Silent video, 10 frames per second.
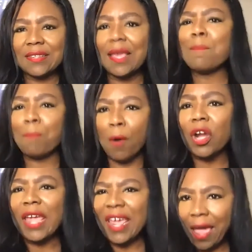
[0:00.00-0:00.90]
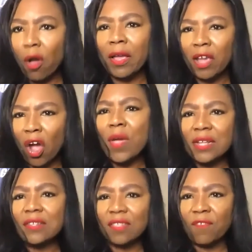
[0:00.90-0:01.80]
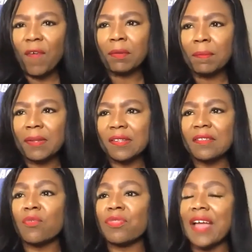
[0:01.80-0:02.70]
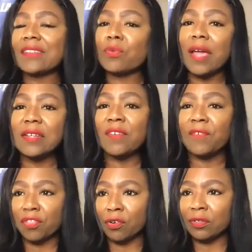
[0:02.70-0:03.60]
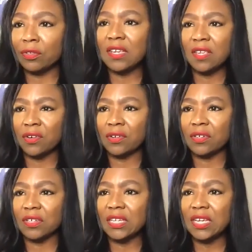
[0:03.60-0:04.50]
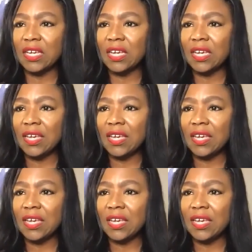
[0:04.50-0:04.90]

to embark and help and go into the family business. So that's what I did for thirteen years.